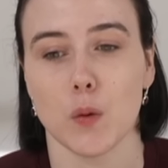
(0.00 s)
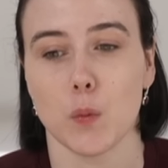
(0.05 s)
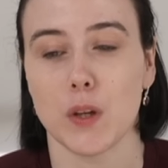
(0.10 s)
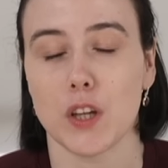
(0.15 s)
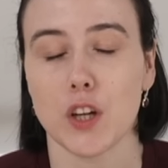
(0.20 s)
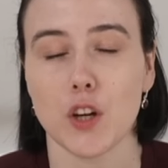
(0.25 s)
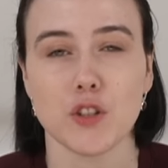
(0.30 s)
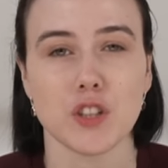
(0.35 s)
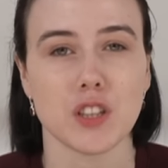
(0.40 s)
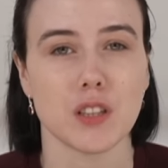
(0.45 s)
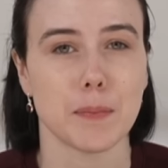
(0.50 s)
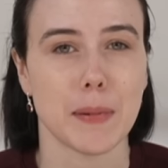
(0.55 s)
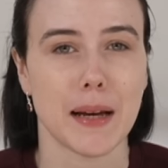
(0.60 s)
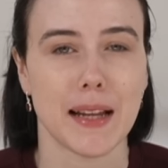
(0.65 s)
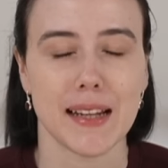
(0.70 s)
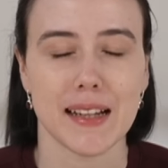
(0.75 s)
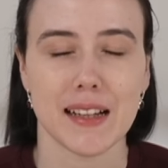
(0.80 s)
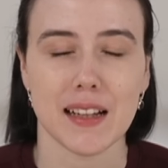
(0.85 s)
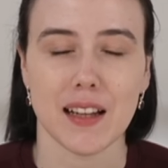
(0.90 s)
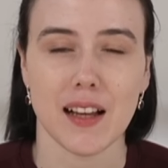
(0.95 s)
we go to the
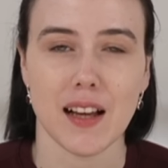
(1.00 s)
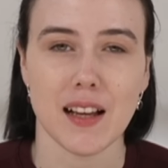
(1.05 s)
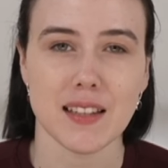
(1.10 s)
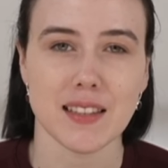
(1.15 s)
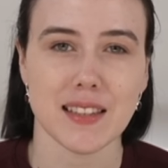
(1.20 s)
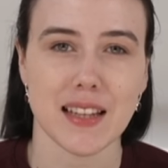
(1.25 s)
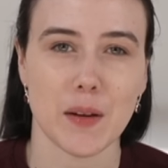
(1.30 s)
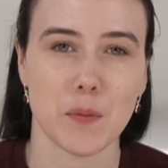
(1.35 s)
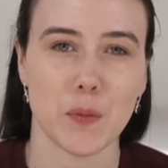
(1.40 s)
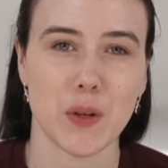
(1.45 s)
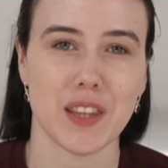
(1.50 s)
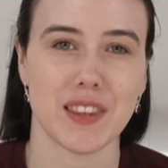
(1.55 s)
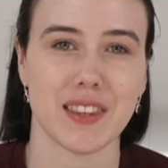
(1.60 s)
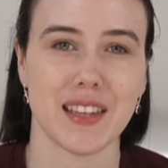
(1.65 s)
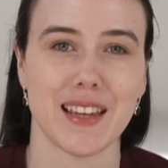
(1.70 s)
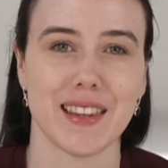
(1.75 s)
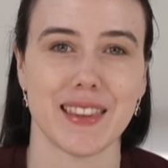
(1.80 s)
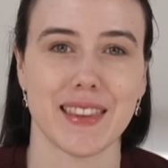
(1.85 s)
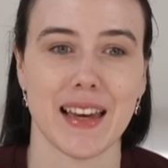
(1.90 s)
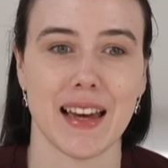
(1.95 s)
ballet class and we
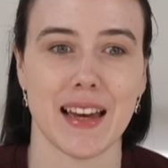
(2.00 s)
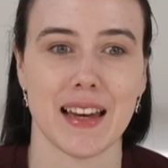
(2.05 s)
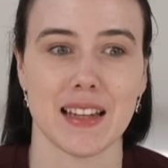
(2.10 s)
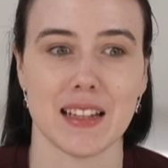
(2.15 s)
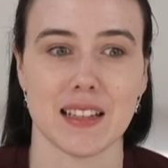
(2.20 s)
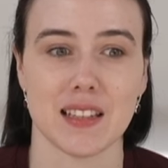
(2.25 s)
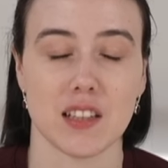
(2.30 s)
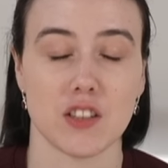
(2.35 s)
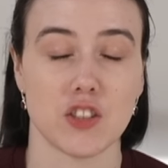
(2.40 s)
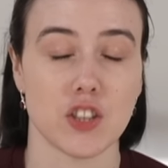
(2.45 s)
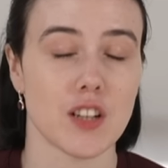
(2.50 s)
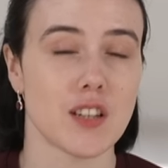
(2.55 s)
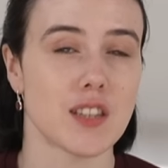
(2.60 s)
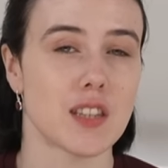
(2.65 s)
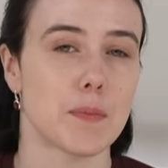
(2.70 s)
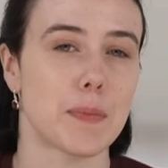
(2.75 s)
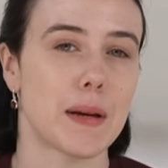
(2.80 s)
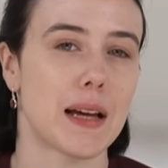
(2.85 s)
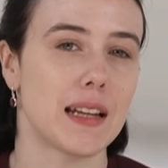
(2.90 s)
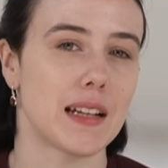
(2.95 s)
think that just
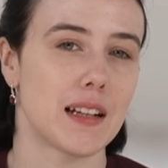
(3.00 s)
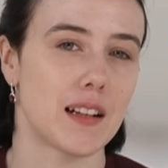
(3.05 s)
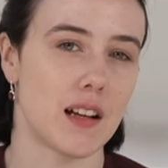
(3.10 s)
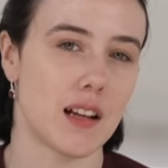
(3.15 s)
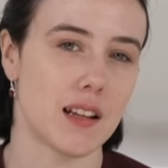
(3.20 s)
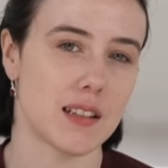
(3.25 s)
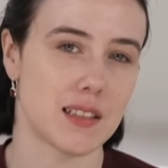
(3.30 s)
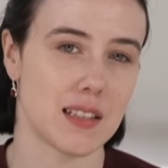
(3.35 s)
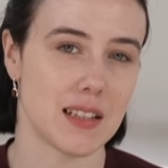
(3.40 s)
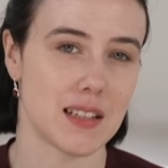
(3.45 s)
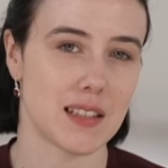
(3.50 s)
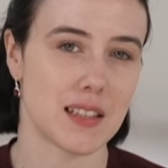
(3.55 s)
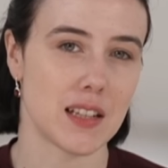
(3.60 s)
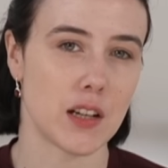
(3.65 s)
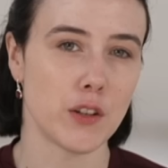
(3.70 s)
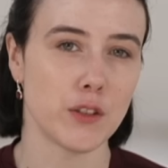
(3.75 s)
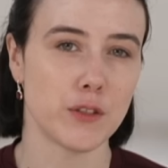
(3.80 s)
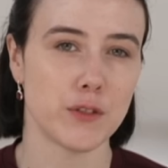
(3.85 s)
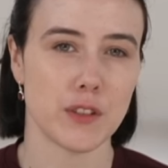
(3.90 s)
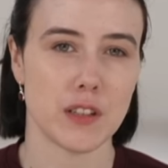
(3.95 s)
the ballet class
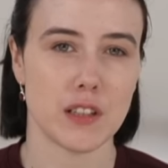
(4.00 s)
itself